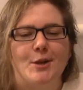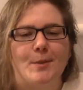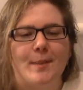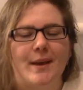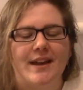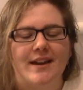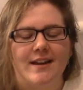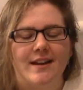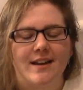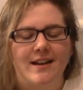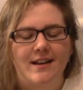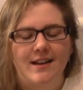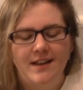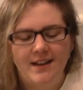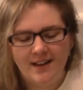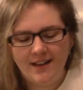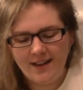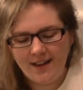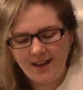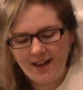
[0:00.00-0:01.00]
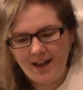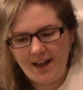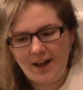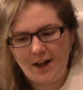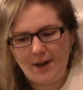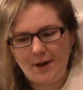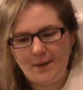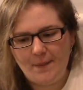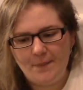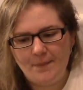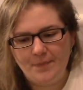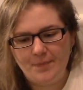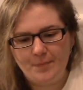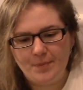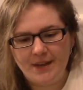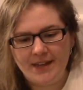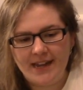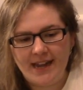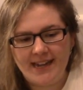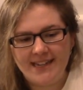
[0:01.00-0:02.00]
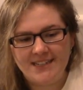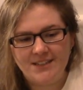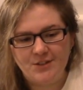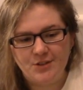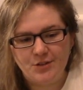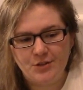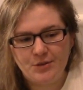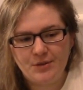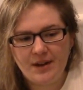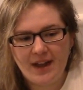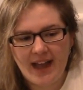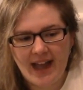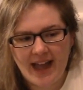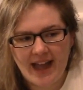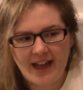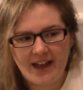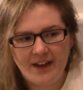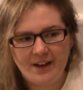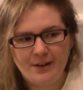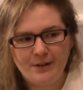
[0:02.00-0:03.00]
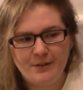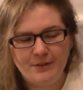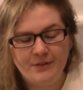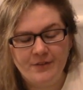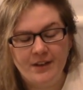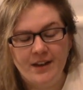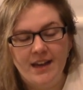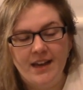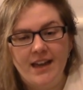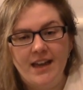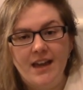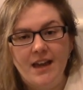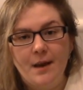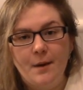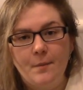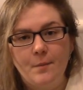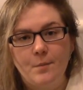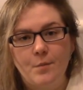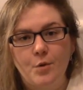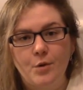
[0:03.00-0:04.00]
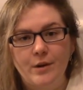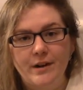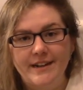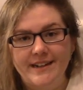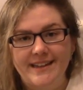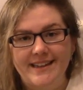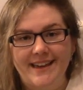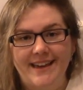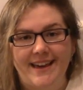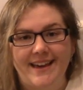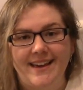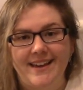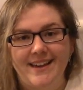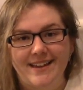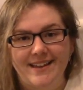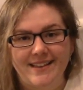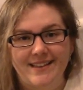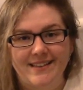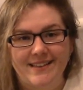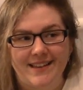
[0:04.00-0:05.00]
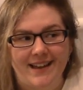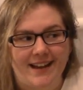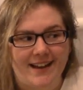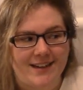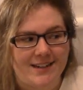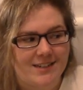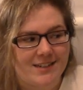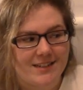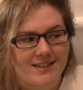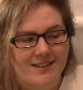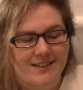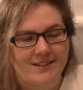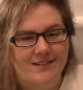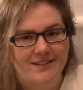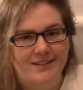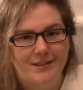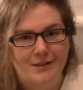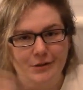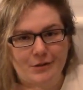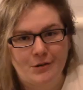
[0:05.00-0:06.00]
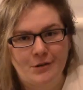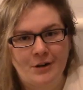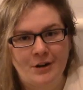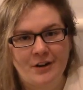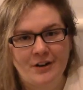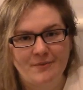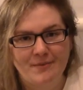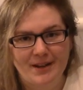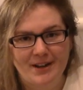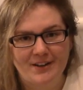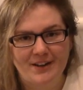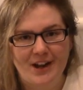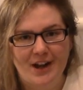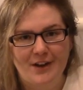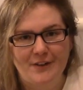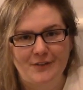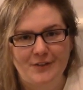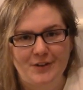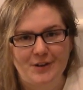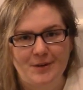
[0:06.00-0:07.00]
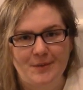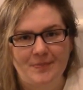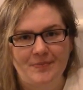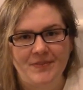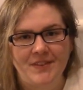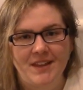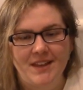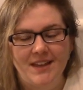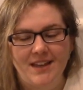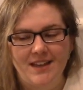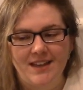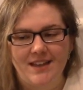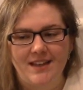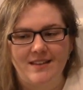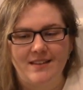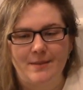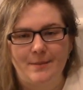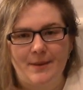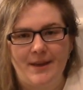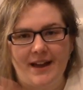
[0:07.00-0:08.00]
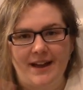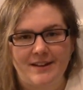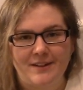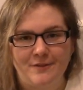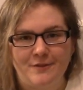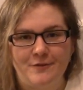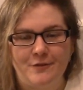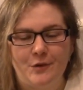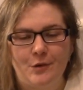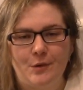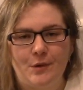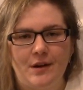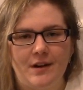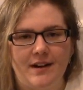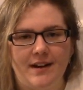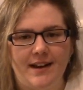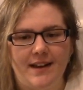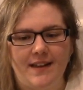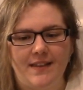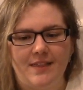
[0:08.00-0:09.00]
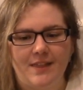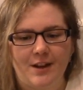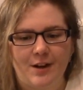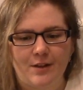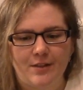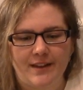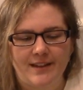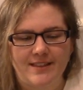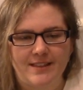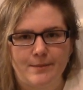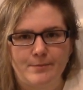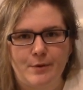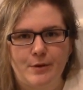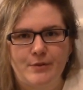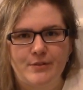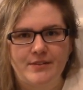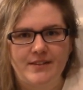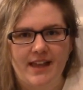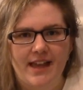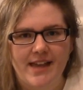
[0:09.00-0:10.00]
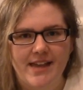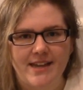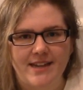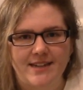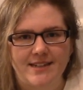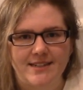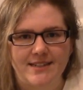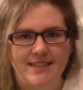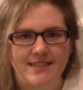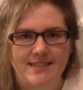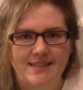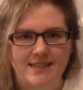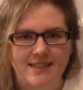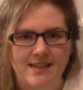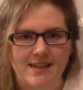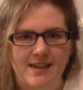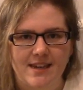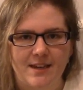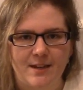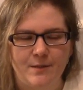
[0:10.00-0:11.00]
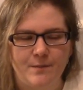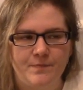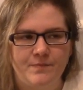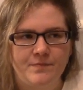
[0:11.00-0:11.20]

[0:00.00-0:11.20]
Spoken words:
painting. But I do have more kits. Actually, they're in the corner of my craft room. It's a pack of 4 and they're like the mosaic Disney